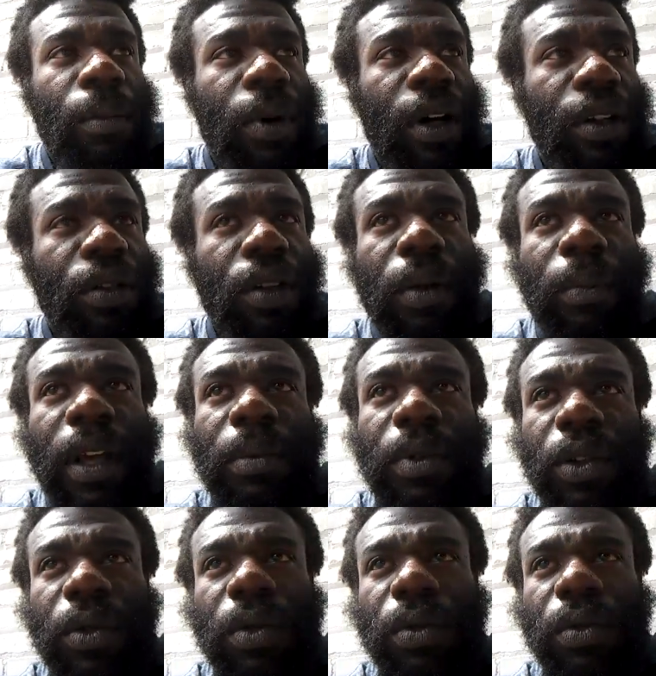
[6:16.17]
But, you know,
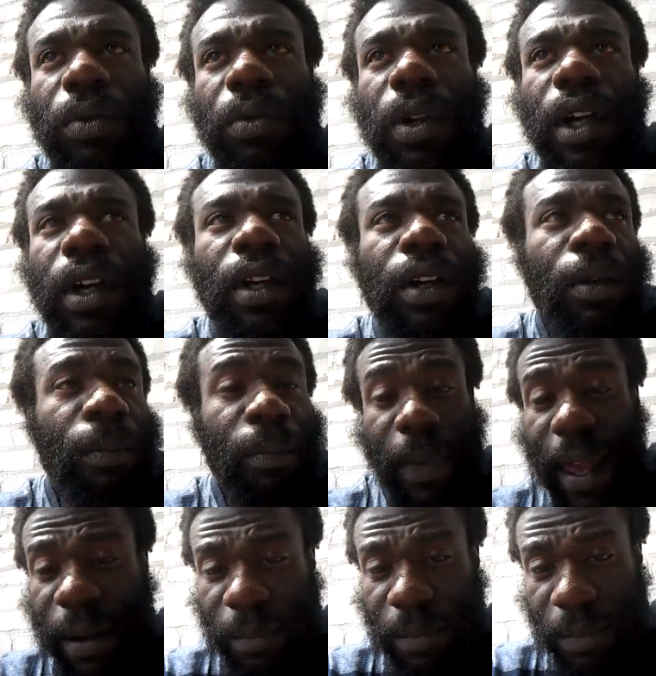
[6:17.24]
maybe you
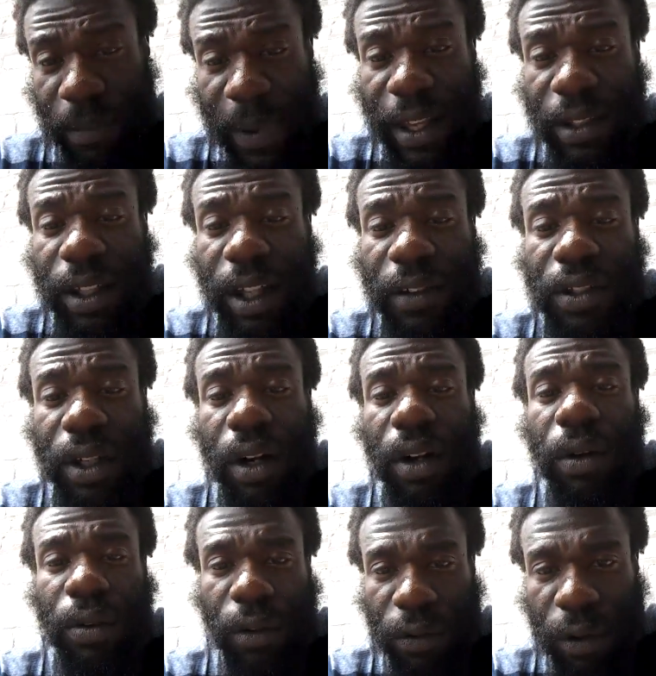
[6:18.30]
may make love to
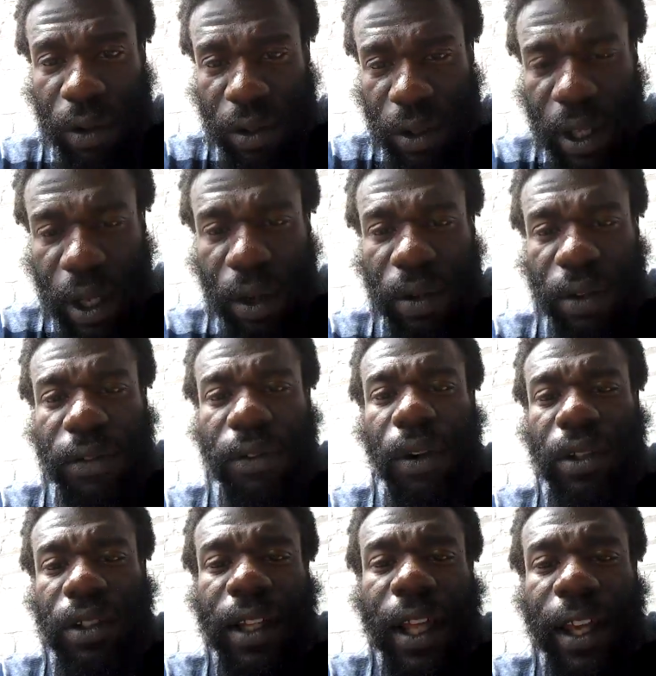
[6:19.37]
her on the first day or the
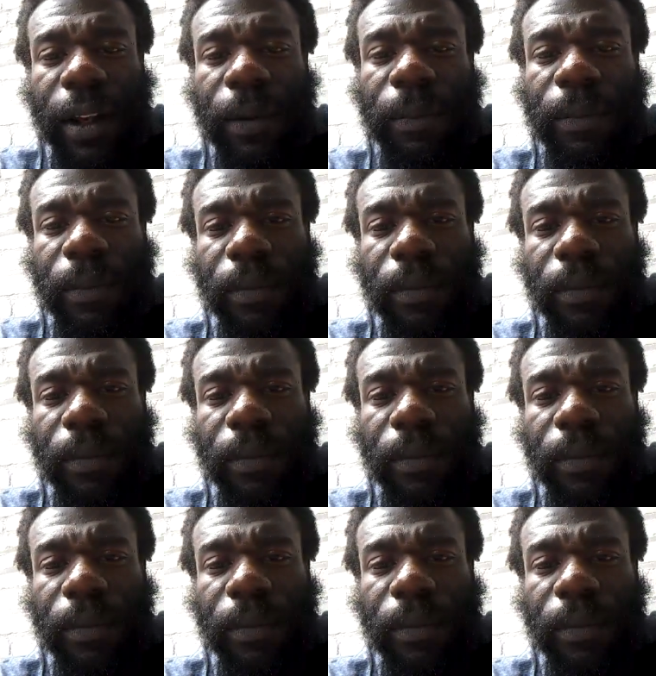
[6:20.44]
first night.